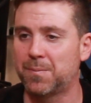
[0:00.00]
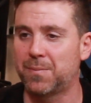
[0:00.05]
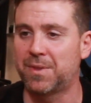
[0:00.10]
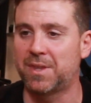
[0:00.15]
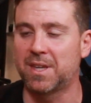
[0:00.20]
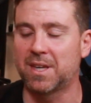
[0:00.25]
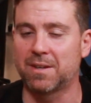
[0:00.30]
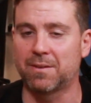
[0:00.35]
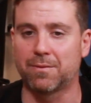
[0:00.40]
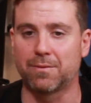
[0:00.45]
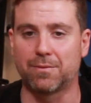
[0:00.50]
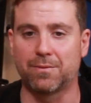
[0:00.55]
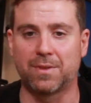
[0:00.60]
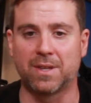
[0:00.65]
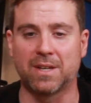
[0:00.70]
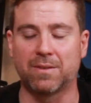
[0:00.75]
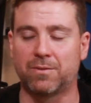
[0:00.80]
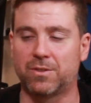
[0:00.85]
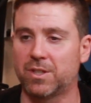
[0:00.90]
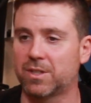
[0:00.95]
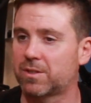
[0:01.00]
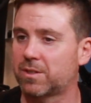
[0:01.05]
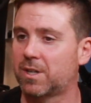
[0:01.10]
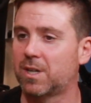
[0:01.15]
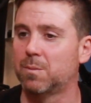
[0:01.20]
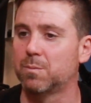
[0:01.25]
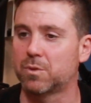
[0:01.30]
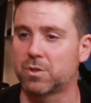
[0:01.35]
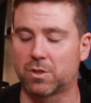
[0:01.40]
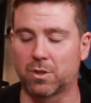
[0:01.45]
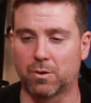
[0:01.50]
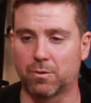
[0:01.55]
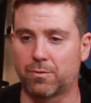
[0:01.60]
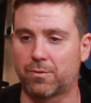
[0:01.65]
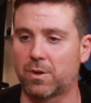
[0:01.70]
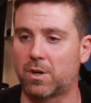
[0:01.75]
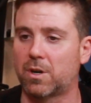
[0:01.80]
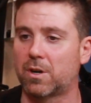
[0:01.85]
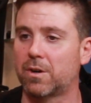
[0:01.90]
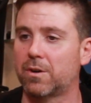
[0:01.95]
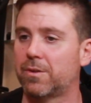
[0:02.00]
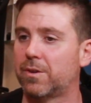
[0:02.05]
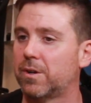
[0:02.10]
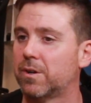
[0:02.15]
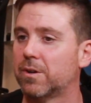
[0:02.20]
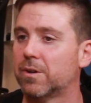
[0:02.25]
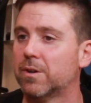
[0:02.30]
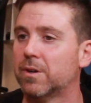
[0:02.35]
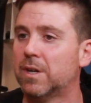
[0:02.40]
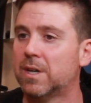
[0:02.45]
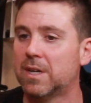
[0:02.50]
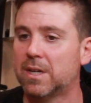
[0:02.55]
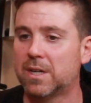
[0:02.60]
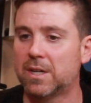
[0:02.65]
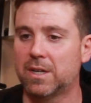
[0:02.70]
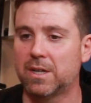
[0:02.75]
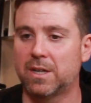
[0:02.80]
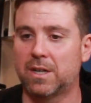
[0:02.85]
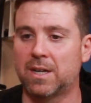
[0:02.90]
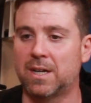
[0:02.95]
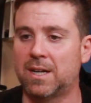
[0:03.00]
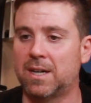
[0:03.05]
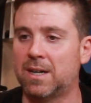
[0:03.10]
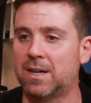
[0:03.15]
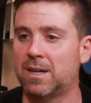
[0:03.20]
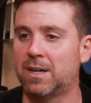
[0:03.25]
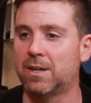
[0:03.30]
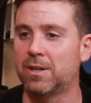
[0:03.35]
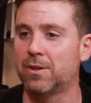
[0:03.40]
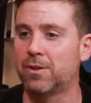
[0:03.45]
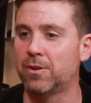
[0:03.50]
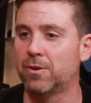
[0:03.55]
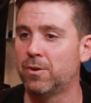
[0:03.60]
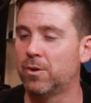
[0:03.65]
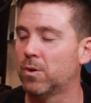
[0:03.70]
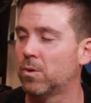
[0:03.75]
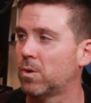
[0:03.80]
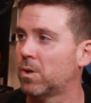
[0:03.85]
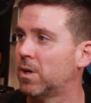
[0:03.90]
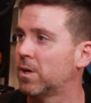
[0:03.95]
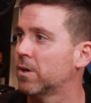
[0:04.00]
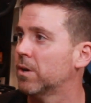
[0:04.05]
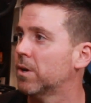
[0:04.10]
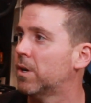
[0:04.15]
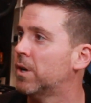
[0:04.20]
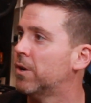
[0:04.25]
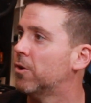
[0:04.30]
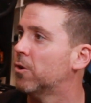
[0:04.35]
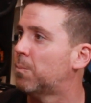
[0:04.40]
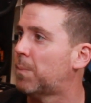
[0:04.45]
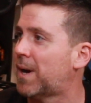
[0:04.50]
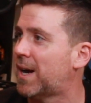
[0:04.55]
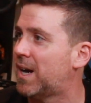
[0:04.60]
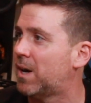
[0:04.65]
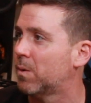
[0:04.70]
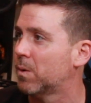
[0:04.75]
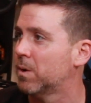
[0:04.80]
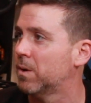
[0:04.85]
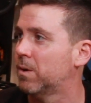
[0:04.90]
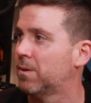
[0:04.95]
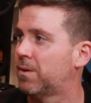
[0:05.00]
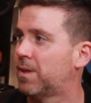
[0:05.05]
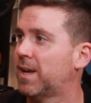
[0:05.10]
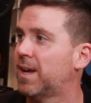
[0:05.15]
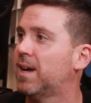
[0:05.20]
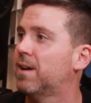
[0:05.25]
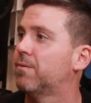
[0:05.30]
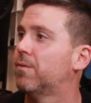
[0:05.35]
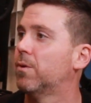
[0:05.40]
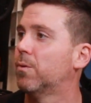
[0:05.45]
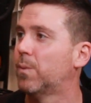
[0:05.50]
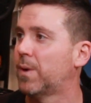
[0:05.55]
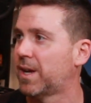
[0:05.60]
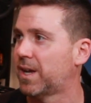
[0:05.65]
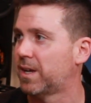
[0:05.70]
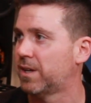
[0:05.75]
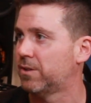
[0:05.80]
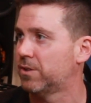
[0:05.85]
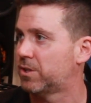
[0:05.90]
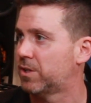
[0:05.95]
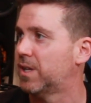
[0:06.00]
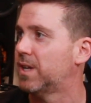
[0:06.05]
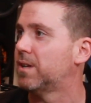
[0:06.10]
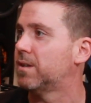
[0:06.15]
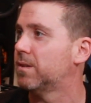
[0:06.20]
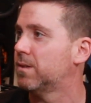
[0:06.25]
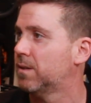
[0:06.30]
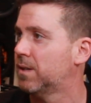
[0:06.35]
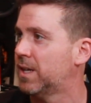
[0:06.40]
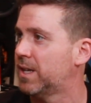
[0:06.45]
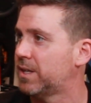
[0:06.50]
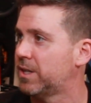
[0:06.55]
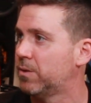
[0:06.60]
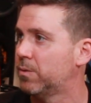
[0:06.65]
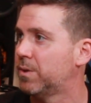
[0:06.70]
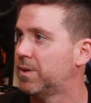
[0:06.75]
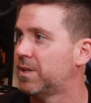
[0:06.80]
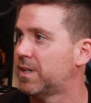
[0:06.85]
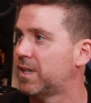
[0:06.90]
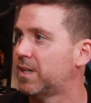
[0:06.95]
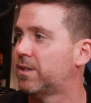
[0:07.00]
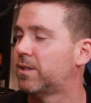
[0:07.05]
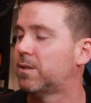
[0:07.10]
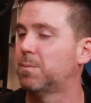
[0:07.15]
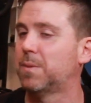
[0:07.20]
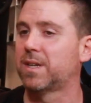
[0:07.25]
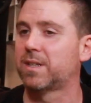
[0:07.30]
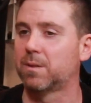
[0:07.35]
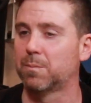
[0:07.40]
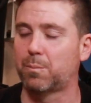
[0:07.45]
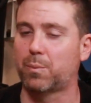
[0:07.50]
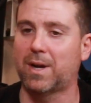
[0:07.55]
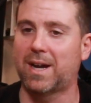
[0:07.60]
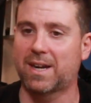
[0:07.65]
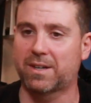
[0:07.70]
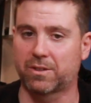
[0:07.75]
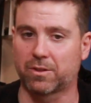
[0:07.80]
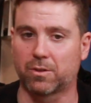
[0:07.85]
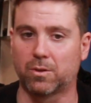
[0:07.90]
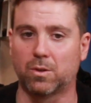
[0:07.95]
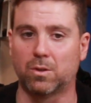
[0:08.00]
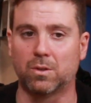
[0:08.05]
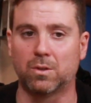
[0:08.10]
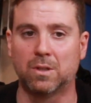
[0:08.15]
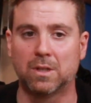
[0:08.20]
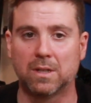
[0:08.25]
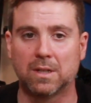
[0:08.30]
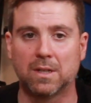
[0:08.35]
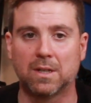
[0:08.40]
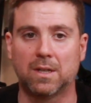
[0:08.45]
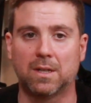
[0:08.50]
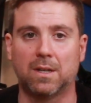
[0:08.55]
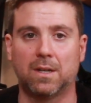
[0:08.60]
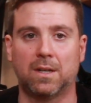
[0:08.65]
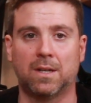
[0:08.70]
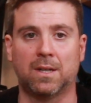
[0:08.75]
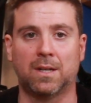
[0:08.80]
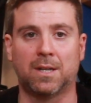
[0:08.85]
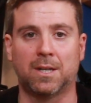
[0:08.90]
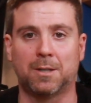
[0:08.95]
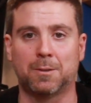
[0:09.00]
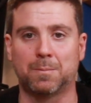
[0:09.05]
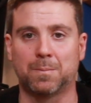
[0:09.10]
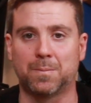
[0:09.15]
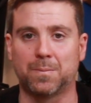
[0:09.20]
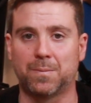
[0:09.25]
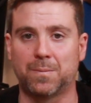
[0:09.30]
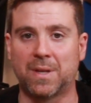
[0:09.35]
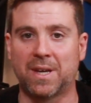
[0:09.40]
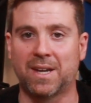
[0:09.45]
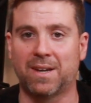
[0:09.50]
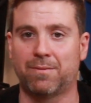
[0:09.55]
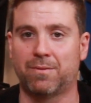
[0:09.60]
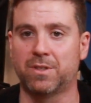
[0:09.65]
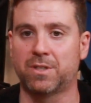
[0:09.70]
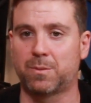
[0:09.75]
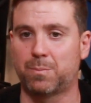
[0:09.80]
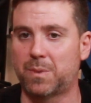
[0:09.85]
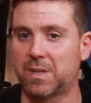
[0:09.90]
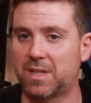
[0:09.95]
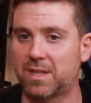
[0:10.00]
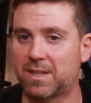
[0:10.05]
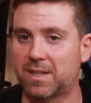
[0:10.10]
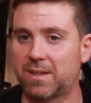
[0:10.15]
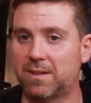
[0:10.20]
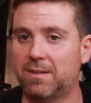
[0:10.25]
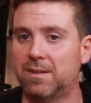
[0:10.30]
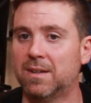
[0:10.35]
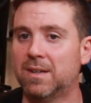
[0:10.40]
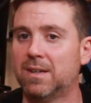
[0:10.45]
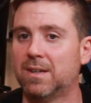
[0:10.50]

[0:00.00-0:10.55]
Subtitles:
they've just come so far. They're no longer underpowered. They have the range that you would need to make them practical. They have the speed.